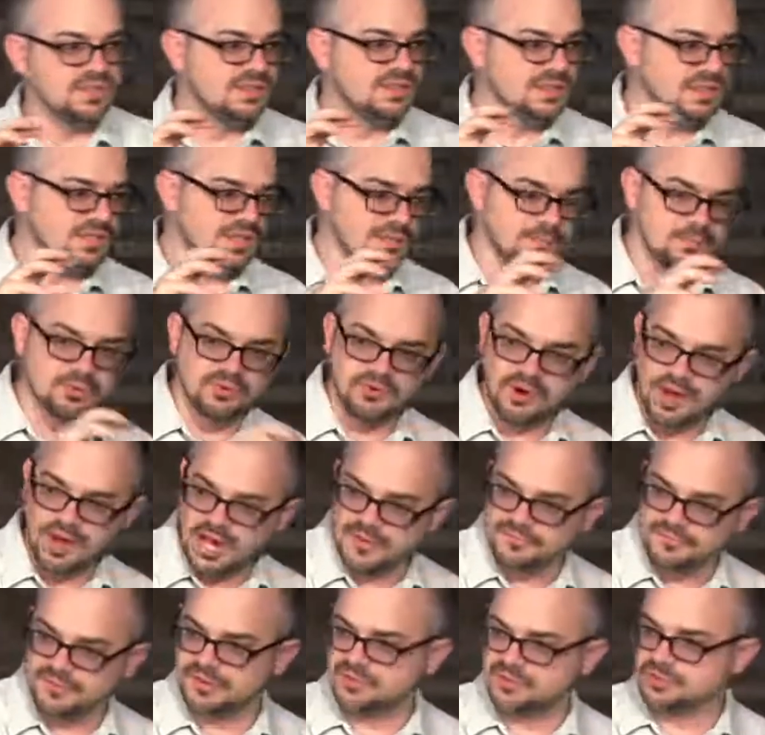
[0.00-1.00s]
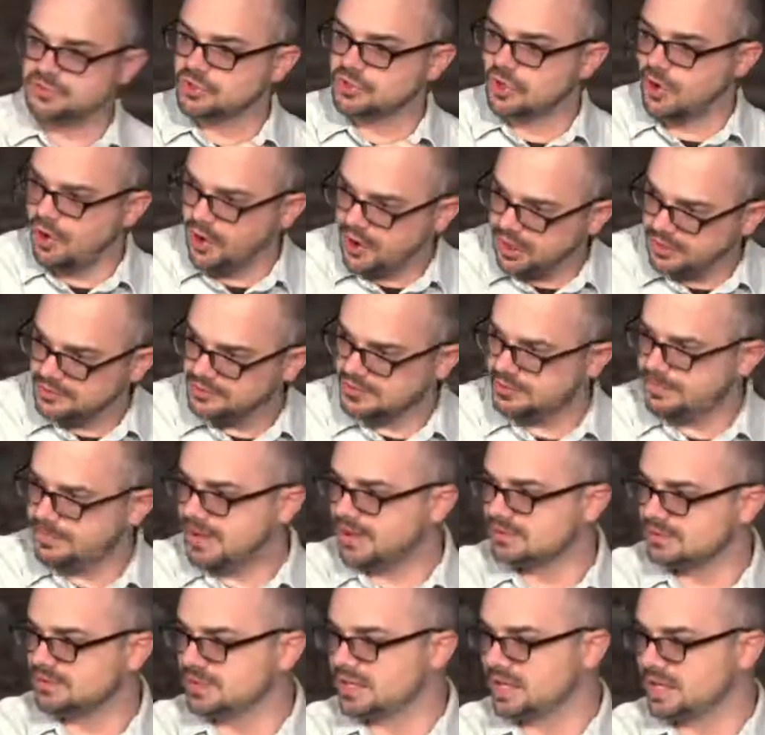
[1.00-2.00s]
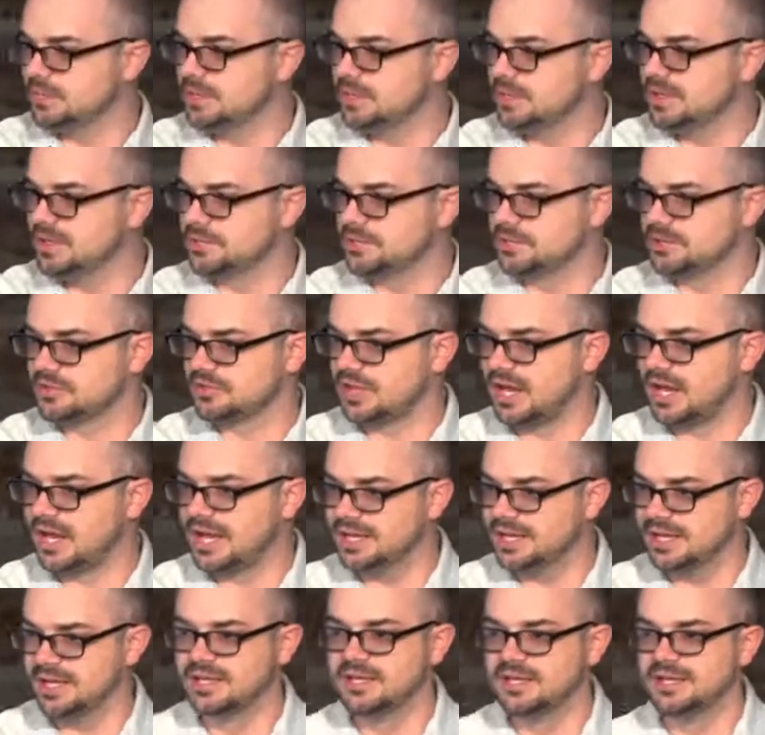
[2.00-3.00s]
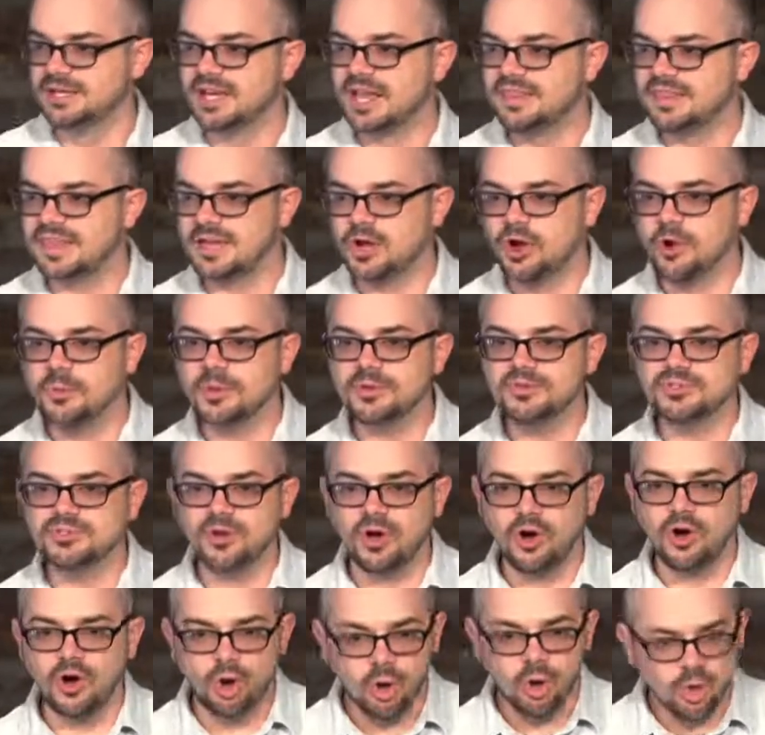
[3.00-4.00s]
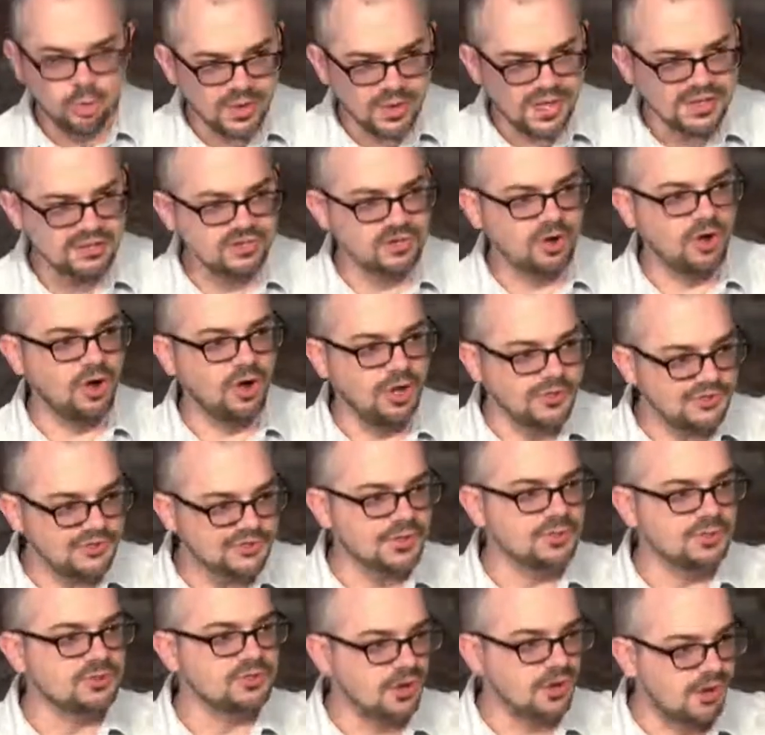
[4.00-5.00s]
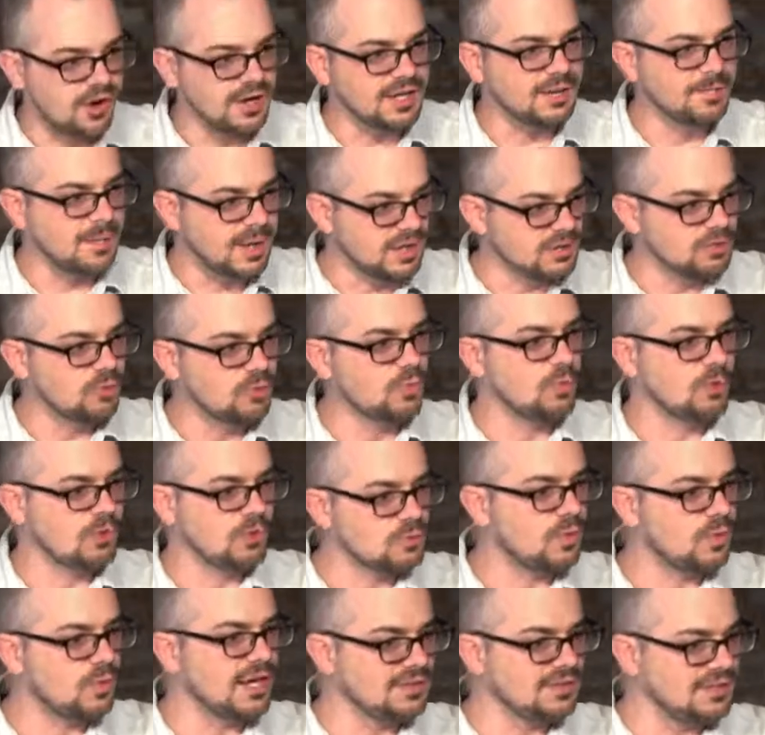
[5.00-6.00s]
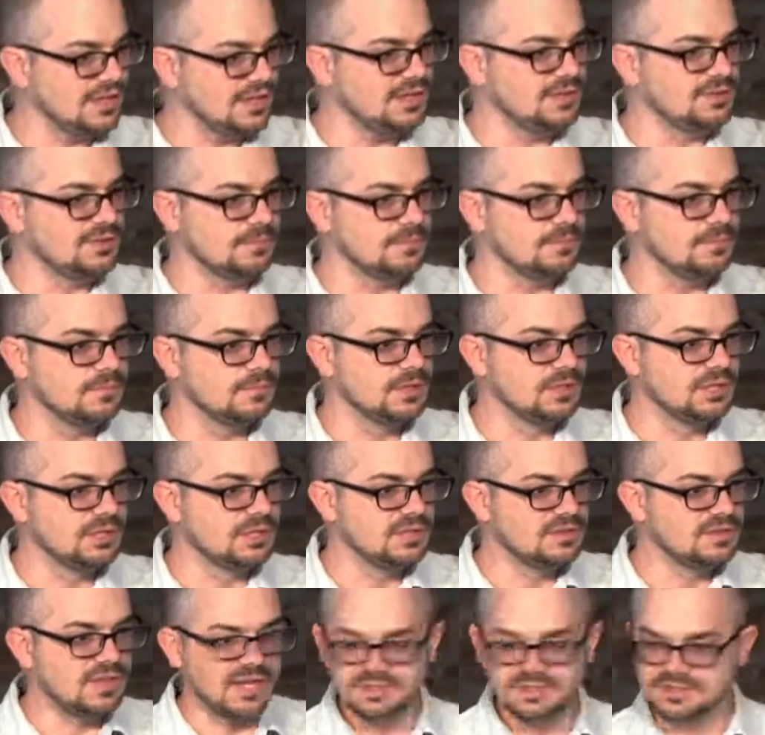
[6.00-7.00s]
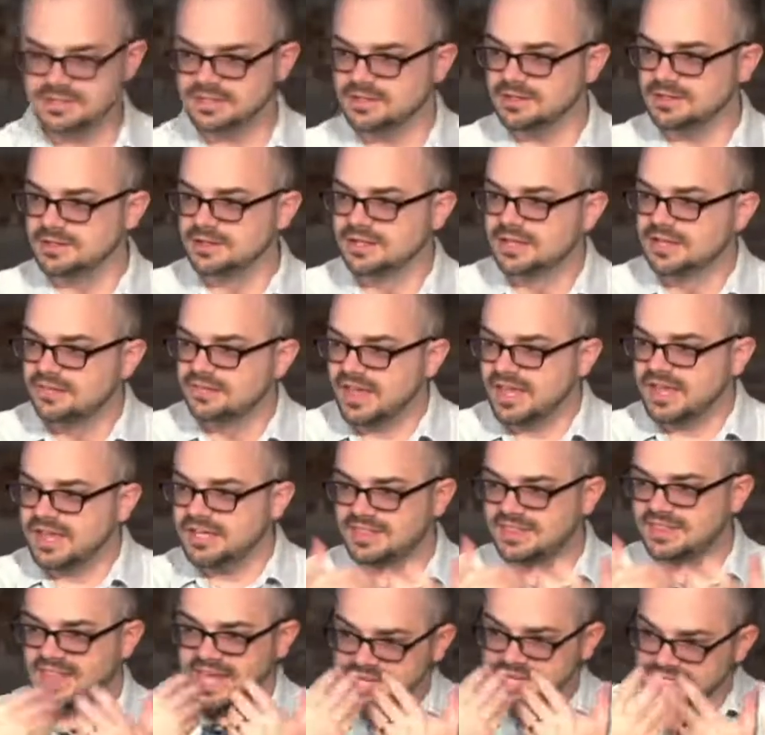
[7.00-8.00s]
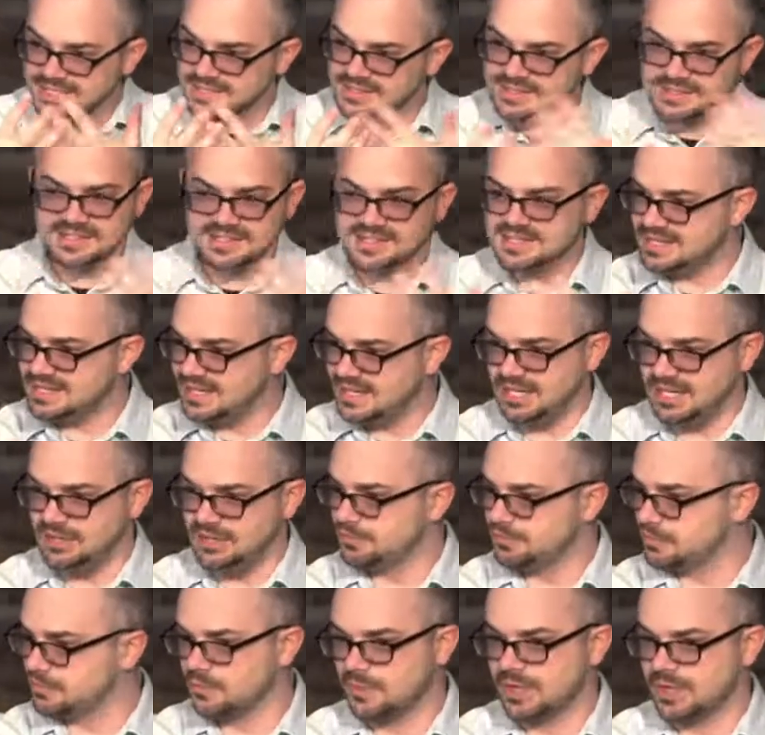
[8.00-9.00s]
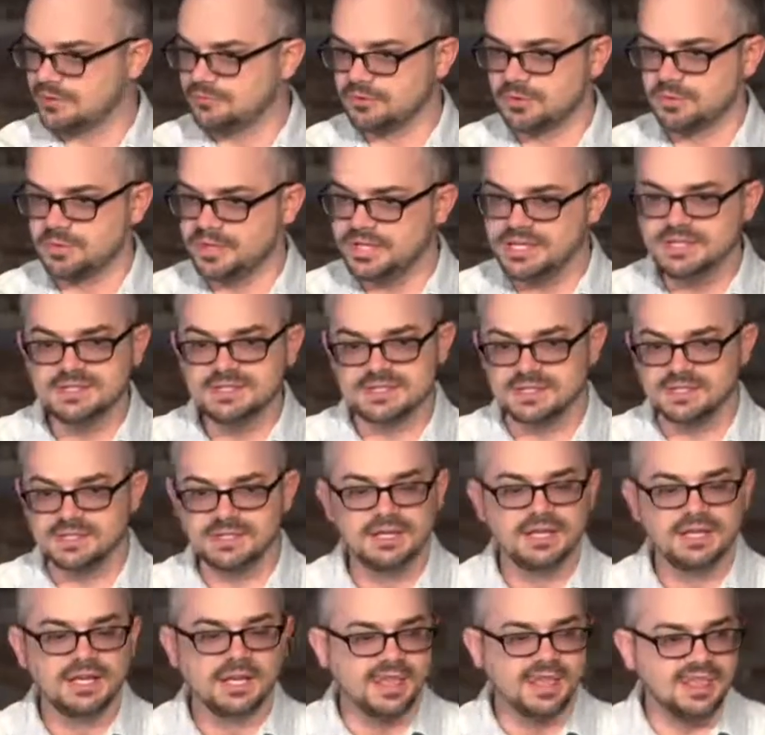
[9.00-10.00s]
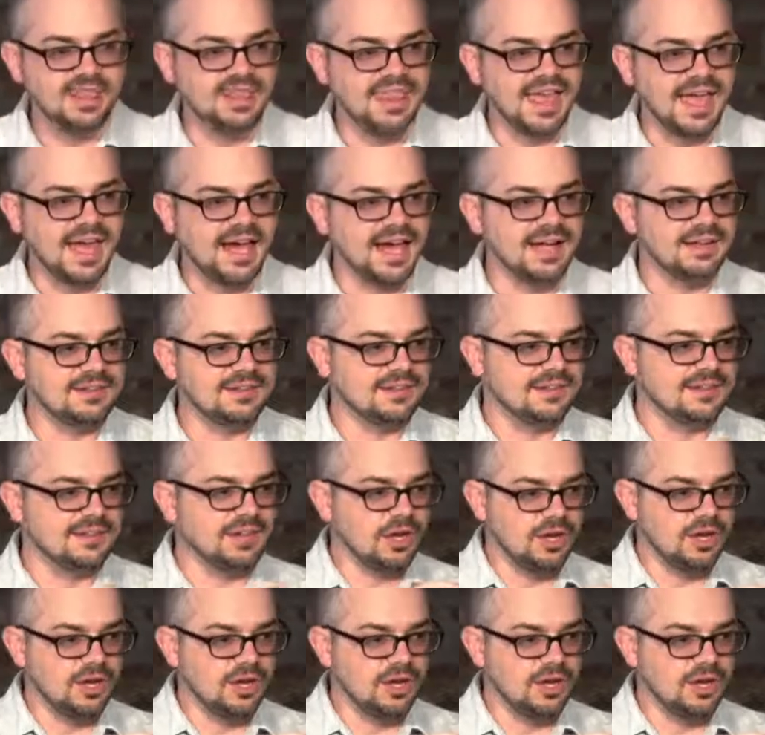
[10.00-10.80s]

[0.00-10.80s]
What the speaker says: the prophets talked about the coming of the Messiah, they almost always also talk about the worldwide kingdom. They didn't see, for whatever reason, that